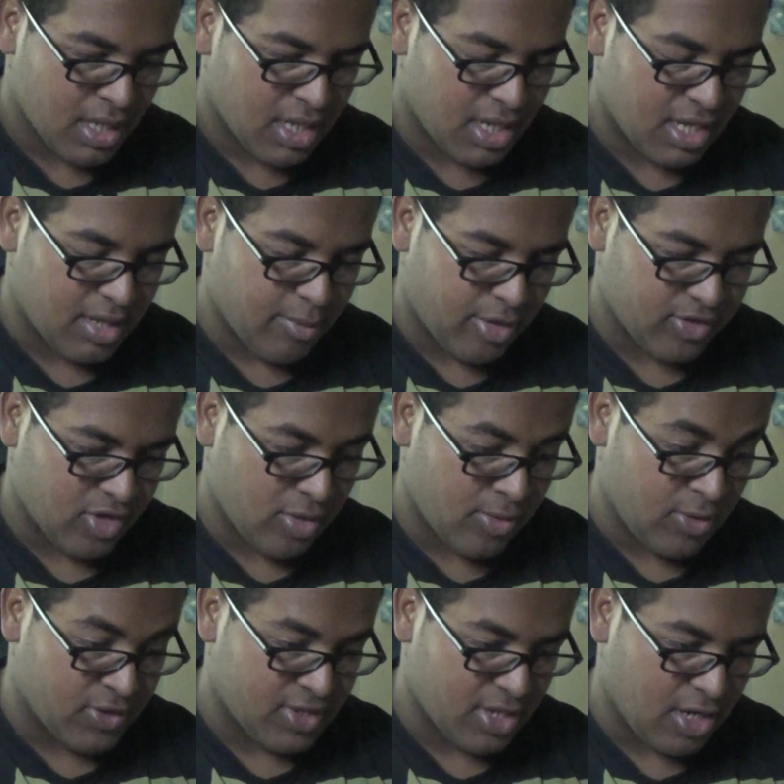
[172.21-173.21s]
And
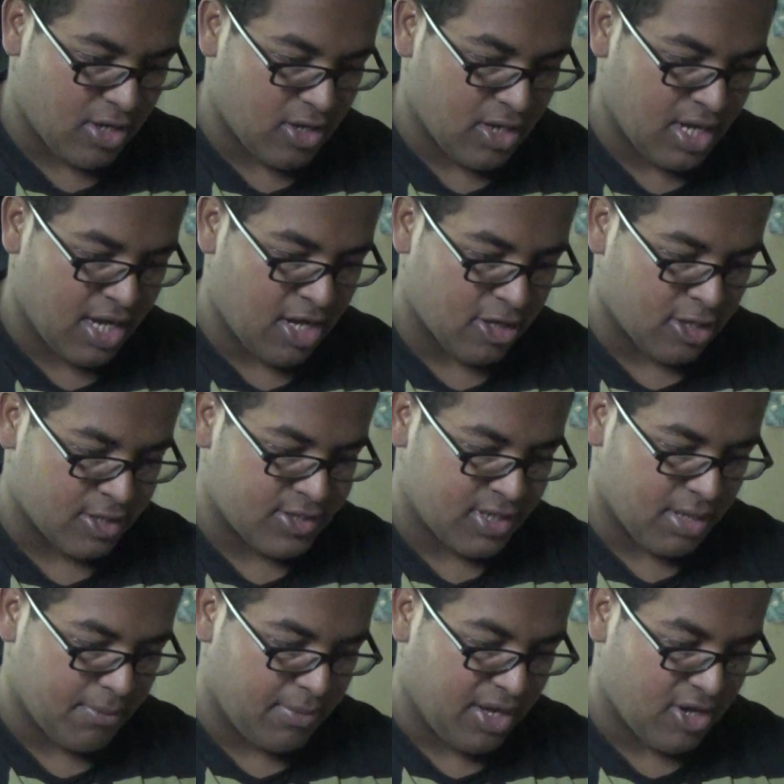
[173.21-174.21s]
Bartolomeo says, "And our
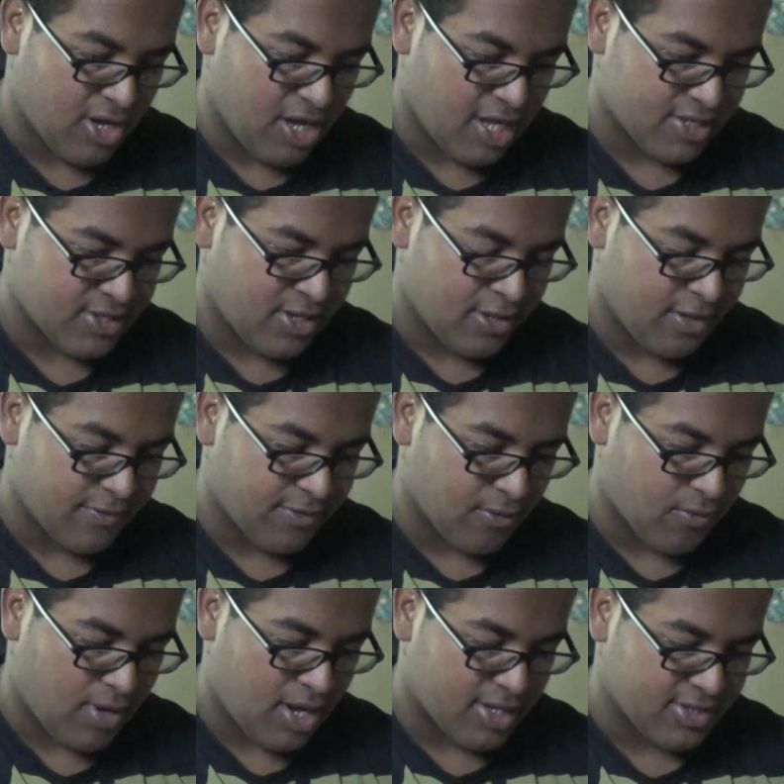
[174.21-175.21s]
content meter has gone off the
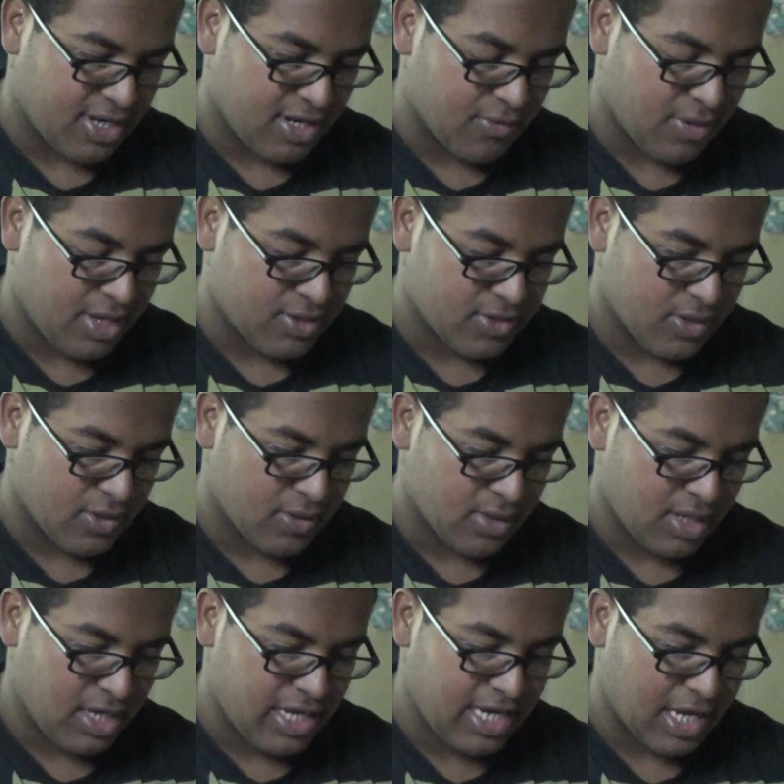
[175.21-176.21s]
rock anyway, so
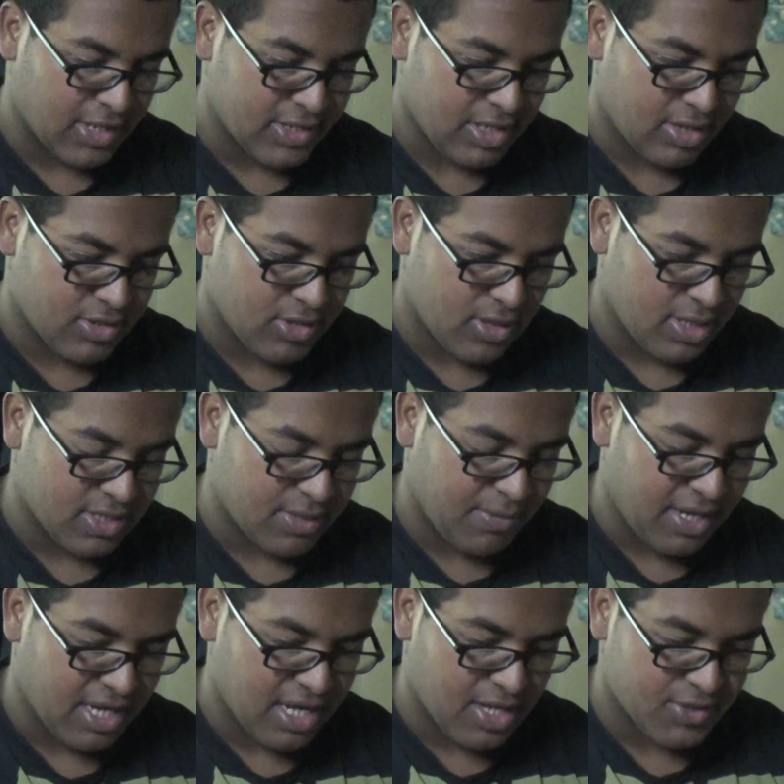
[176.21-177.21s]
he yells out, so let's
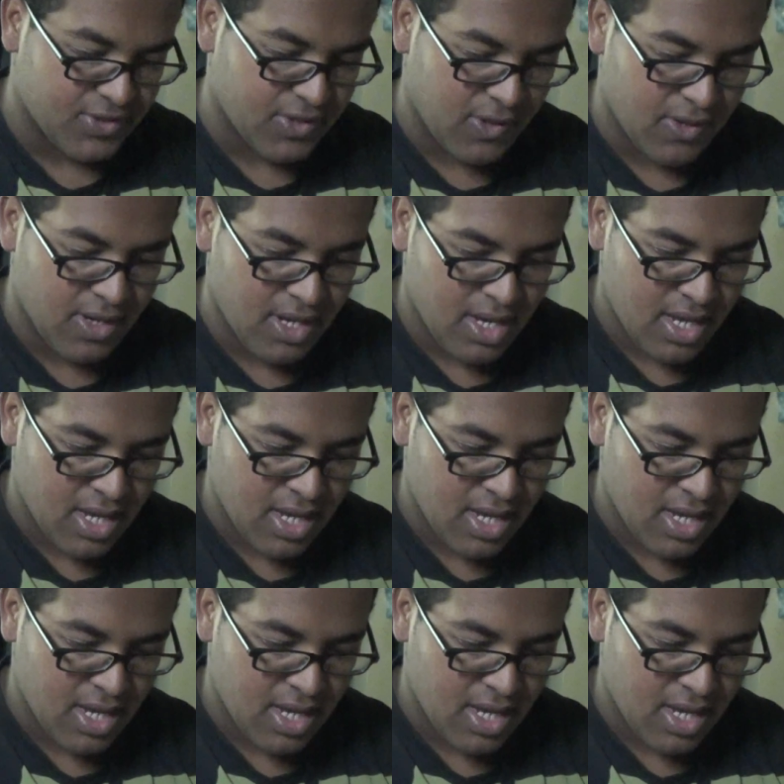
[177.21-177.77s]
meet again soon."